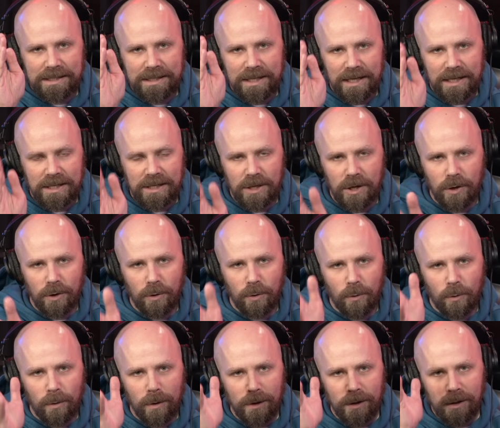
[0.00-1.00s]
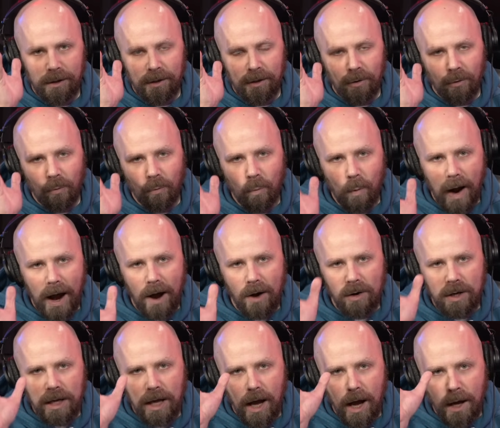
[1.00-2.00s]
to you
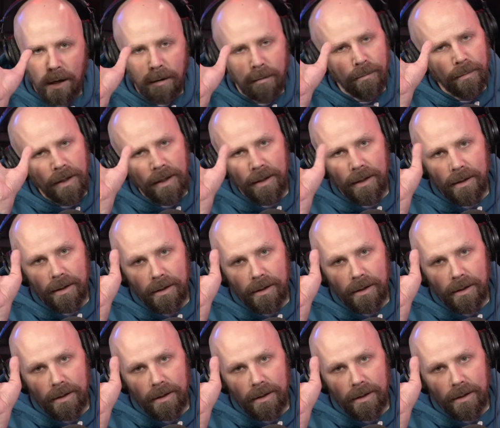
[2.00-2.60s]
Welcome